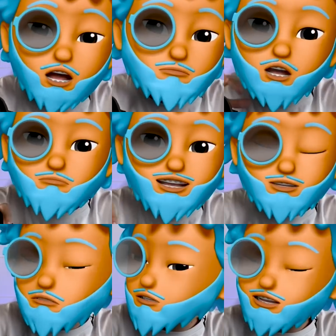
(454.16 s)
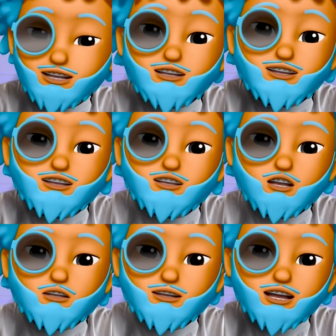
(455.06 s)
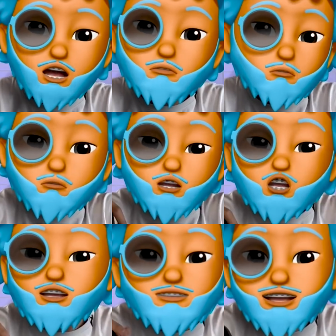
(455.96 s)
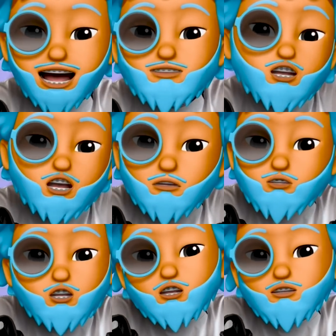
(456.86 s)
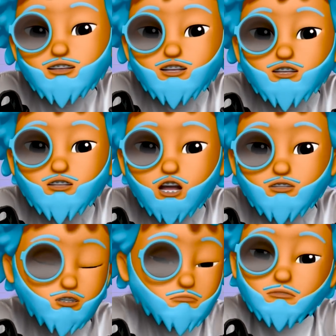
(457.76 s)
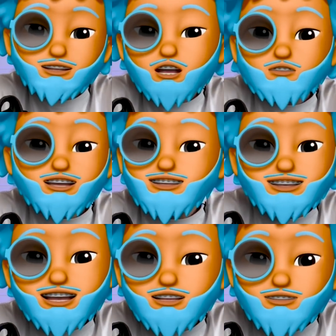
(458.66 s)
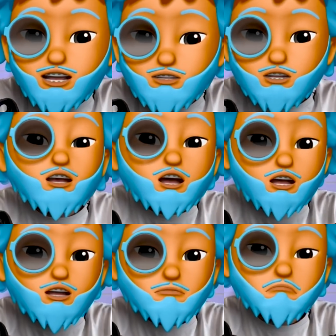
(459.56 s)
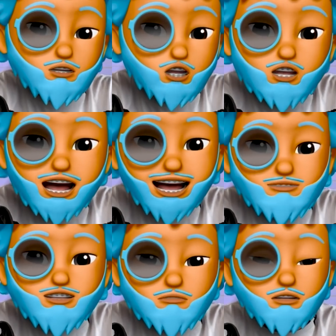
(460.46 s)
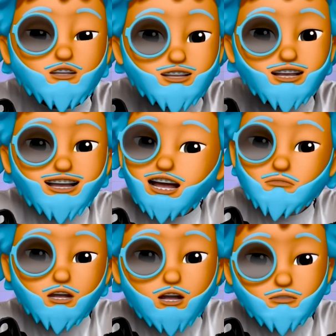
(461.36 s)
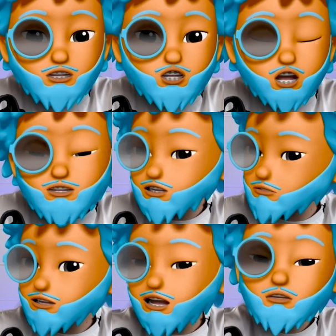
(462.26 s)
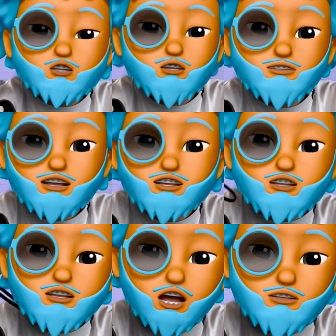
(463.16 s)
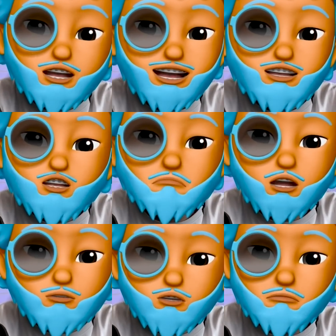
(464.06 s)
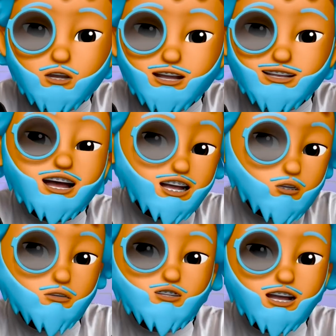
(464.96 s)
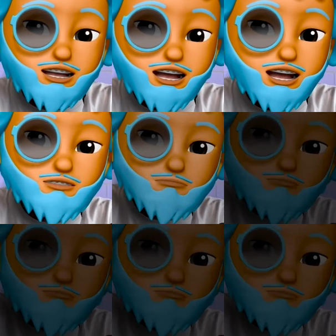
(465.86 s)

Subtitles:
I'm disappointed in this, do you know what I mean? We shouldn't even have to go to the UV studio. You probably don't need to see anything else, but you're gonna have to, because the next bit I'm gonna show you in the old UV studio is gonna blow your mind. So I'll see you there.